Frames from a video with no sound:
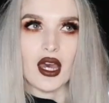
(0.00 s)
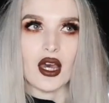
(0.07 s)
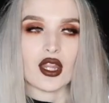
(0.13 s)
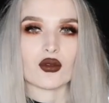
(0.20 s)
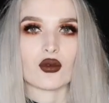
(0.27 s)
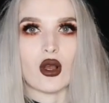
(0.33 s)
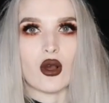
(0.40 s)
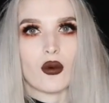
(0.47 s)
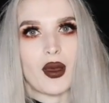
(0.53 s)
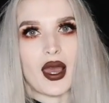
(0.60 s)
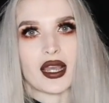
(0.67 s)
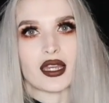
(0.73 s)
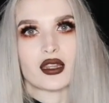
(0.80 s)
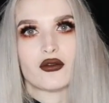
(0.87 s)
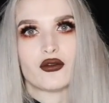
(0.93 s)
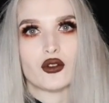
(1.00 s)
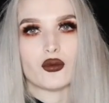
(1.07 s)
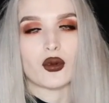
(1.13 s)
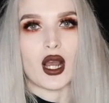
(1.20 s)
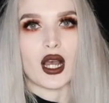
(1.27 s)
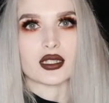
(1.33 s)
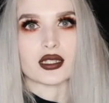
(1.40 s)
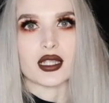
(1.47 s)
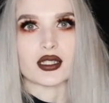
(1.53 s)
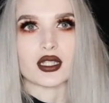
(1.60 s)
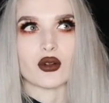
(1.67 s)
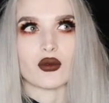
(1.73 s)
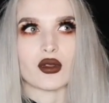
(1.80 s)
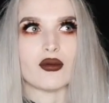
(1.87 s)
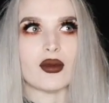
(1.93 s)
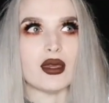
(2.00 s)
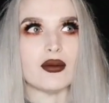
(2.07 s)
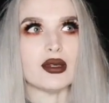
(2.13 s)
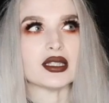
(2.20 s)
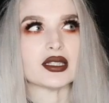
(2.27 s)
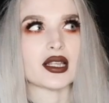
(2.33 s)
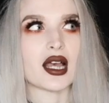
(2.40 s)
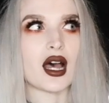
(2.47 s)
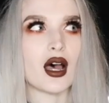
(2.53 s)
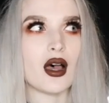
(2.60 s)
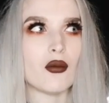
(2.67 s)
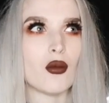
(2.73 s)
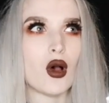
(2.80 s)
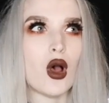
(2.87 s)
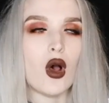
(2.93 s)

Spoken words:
throw it back in the food processor with maybe some